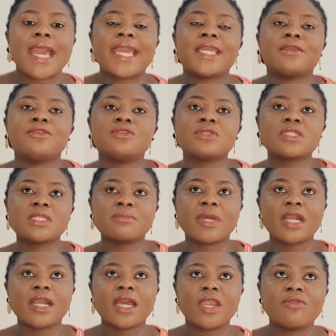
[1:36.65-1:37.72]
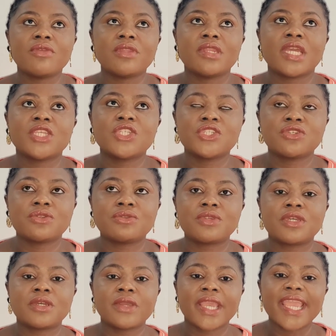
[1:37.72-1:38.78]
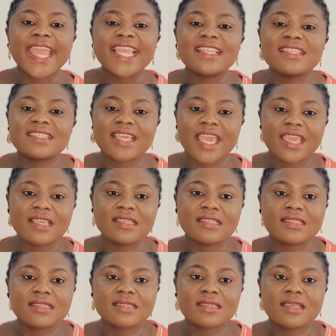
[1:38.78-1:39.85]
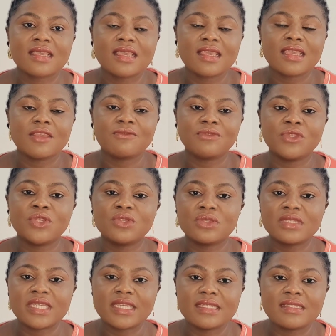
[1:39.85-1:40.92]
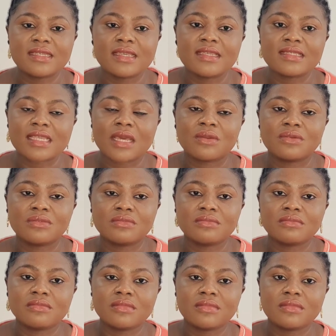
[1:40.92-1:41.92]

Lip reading: I used the Makari Natural Intense. If you don't know the Intense, I'll